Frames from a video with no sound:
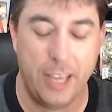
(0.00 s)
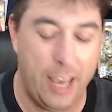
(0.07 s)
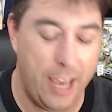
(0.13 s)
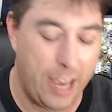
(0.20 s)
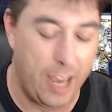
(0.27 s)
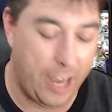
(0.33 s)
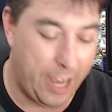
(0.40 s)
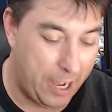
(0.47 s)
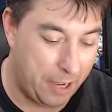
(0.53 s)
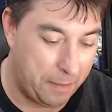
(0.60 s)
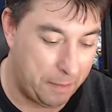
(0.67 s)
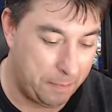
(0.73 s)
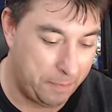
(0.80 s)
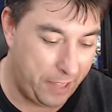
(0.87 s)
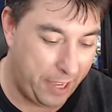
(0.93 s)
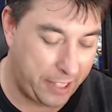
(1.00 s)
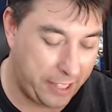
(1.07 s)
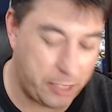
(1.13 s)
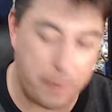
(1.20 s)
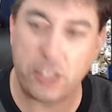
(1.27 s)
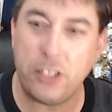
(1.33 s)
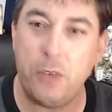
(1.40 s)
um,
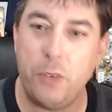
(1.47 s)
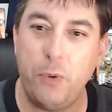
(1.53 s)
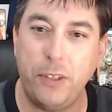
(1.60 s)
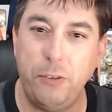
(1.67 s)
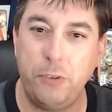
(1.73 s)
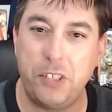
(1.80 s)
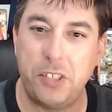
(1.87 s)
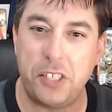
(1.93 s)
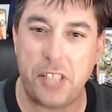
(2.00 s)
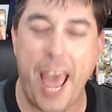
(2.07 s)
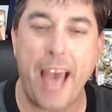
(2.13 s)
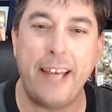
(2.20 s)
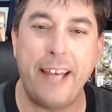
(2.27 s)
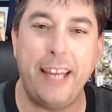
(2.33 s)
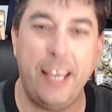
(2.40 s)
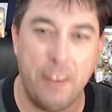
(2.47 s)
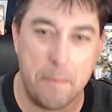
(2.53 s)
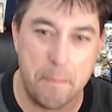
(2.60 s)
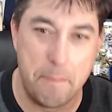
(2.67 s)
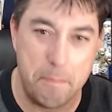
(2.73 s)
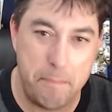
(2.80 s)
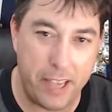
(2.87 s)
especially when you stand in the
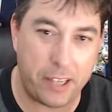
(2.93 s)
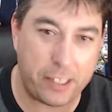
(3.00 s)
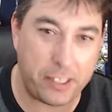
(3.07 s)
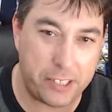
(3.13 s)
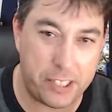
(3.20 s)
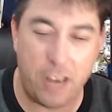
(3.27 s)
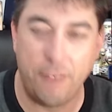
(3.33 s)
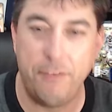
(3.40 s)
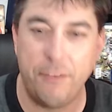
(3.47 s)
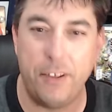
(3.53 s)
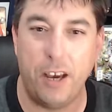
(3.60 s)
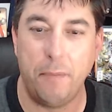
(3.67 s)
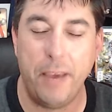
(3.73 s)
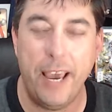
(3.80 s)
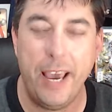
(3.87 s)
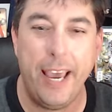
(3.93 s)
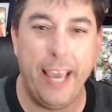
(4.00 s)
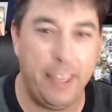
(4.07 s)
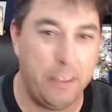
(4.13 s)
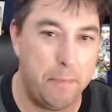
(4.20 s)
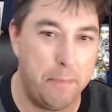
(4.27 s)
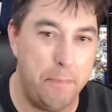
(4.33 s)
mix of them,
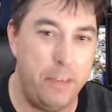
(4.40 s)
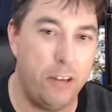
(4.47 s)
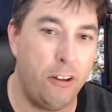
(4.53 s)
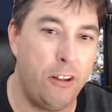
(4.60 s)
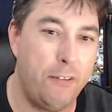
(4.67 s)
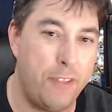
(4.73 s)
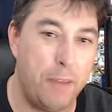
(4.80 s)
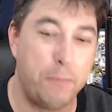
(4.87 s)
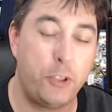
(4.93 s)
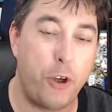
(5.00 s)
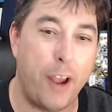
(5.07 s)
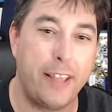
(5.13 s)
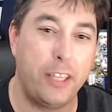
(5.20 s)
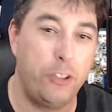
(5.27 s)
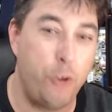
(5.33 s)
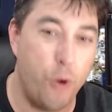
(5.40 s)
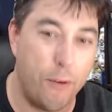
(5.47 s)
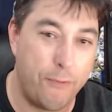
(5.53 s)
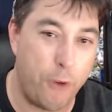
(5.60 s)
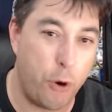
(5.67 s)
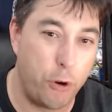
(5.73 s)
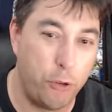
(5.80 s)
in the middle of them trying to do a
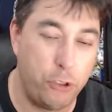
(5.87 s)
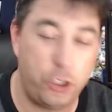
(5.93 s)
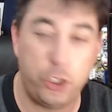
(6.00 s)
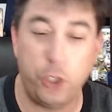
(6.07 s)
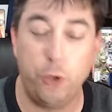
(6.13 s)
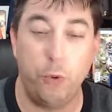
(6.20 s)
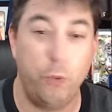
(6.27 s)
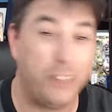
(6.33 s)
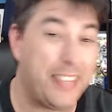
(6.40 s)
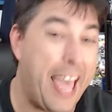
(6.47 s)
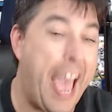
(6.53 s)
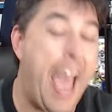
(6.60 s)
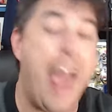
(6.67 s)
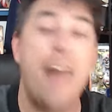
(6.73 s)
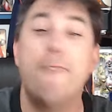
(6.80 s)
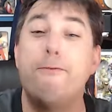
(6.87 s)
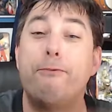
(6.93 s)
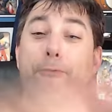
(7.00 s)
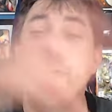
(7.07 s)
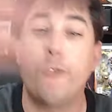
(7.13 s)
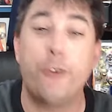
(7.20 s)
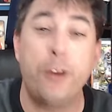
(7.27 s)
photo shoot with
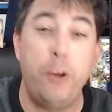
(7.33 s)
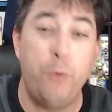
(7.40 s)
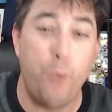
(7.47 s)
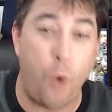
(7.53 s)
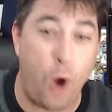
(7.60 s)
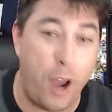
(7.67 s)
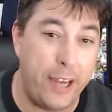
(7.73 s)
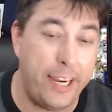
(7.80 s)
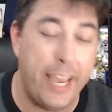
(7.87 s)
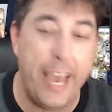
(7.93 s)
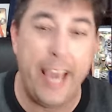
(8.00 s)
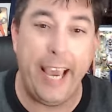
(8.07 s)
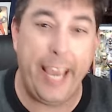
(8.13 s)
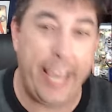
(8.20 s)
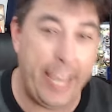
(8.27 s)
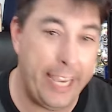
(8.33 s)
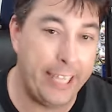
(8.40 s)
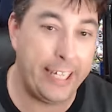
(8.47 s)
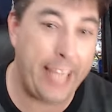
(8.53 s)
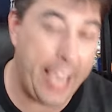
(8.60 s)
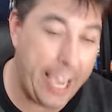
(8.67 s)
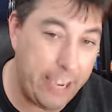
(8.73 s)
everyone in
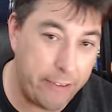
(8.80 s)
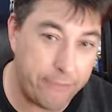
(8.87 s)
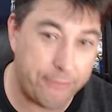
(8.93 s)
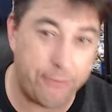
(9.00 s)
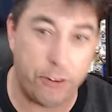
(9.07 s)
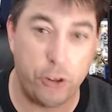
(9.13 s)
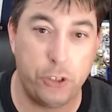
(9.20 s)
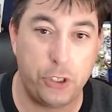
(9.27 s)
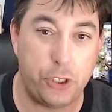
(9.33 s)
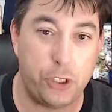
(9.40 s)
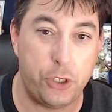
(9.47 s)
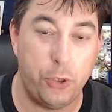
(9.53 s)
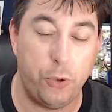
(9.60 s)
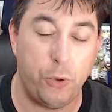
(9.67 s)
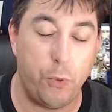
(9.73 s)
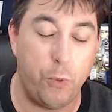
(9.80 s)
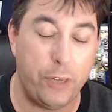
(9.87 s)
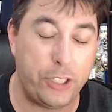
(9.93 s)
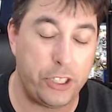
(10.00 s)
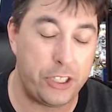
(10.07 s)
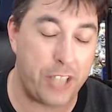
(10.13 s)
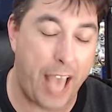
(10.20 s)
a fursuit, which
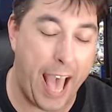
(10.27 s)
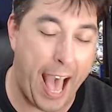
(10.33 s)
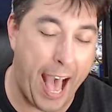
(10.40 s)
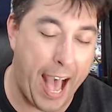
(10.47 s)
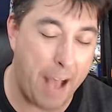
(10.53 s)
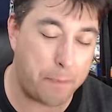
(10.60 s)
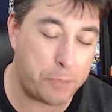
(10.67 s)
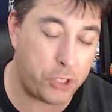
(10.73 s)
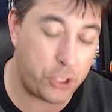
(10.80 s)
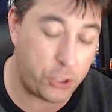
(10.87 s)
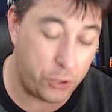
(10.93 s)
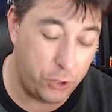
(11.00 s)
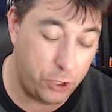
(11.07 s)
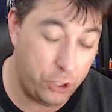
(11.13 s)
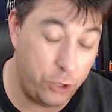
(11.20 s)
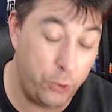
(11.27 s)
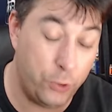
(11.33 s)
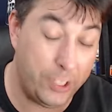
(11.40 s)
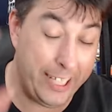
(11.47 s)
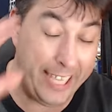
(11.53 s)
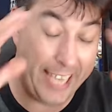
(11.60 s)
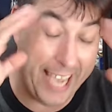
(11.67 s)
is
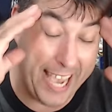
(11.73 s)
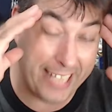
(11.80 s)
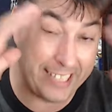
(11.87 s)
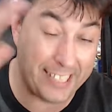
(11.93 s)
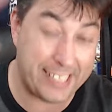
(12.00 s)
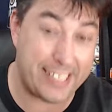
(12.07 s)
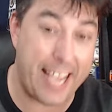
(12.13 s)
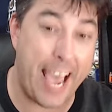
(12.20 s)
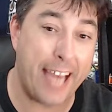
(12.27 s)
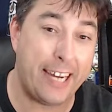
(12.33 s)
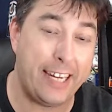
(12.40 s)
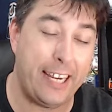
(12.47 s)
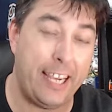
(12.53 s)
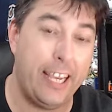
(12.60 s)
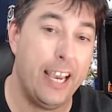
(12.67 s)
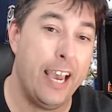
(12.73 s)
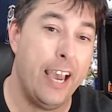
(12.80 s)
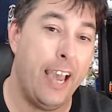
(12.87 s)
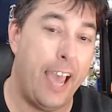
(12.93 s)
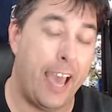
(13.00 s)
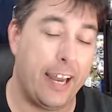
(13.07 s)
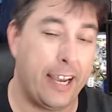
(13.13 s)
absolutely insanity.
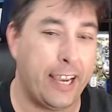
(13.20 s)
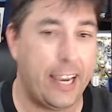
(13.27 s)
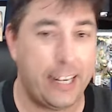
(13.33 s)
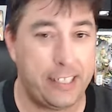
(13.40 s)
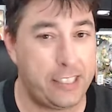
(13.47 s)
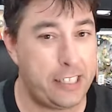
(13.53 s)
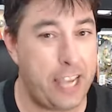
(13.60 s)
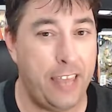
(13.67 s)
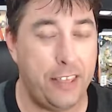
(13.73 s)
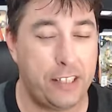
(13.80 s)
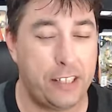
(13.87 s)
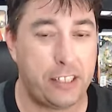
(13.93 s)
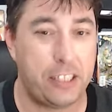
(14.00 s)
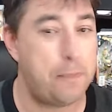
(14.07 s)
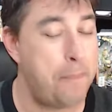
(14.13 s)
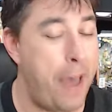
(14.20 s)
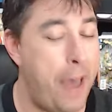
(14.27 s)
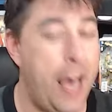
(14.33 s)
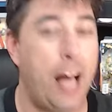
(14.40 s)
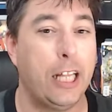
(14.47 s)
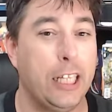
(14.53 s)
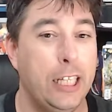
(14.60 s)
And I gotta say, the
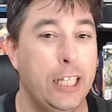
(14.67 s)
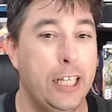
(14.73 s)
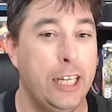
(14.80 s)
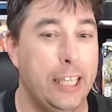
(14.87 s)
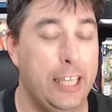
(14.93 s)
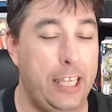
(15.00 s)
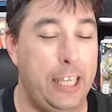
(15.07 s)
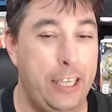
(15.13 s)
smell that you